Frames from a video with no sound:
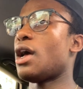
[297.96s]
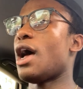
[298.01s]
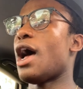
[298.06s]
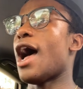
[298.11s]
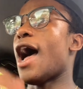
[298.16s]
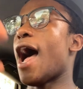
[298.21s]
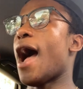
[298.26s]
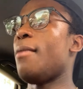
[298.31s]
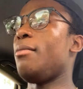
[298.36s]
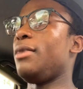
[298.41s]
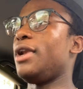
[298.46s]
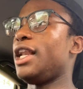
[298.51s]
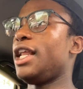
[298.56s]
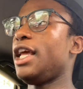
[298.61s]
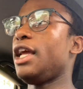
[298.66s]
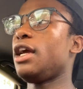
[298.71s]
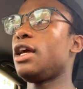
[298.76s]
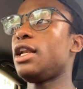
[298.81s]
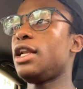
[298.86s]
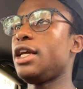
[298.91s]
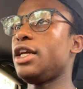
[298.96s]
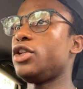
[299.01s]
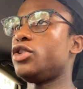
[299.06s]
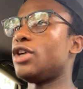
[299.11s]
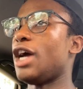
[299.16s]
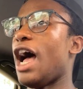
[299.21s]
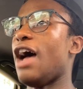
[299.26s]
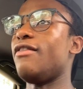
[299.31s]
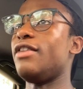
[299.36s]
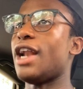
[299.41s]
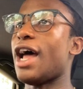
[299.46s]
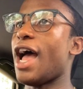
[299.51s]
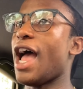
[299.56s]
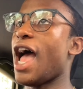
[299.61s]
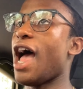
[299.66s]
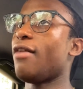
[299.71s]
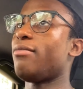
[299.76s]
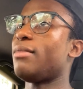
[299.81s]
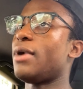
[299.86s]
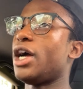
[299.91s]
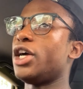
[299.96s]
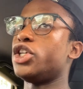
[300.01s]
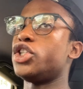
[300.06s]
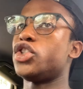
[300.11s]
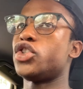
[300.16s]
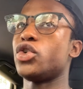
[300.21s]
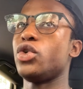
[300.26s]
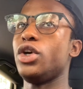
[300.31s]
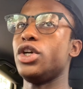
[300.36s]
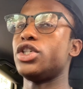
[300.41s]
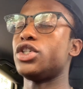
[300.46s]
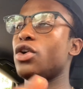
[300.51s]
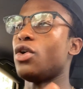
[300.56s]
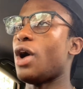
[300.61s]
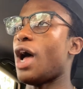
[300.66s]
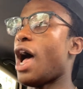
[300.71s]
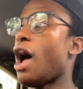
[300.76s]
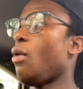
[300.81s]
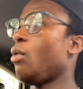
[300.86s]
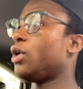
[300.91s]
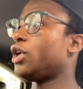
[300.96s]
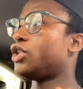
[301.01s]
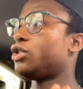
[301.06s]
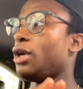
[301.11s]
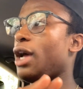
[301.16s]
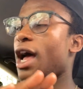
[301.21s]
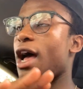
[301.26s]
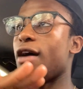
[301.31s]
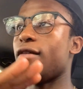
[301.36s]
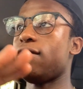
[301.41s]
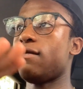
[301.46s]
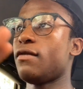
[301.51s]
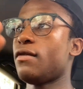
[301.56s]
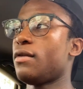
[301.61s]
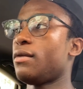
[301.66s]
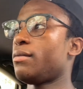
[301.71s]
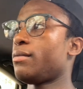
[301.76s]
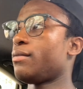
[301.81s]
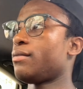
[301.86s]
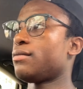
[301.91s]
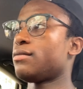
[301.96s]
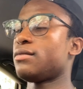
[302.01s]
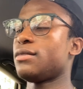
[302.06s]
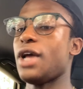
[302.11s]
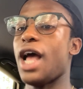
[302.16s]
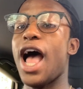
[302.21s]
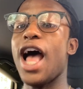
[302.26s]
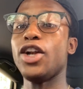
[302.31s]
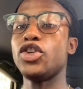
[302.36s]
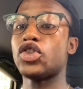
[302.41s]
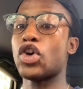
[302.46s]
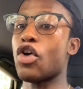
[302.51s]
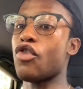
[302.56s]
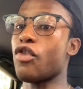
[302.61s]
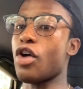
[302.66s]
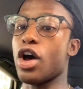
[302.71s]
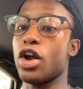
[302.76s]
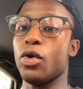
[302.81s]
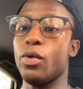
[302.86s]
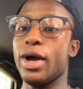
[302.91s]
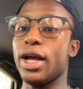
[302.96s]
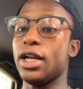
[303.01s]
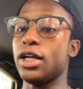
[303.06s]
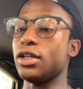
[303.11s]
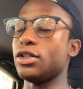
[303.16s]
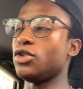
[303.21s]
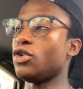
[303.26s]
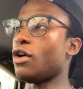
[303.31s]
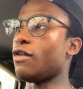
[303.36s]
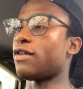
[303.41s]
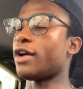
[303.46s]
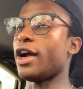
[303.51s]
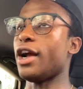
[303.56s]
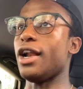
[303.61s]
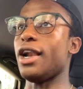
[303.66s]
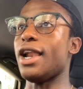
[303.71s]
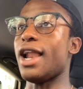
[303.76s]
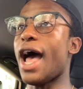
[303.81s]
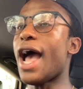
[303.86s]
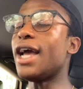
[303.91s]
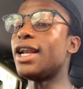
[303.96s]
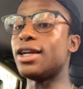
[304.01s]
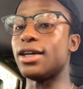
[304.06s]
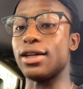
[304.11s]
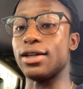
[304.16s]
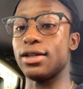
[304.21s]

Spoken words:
I'm legally driving. I have my insurance, so I would drive. I drove all the way to North Carolina.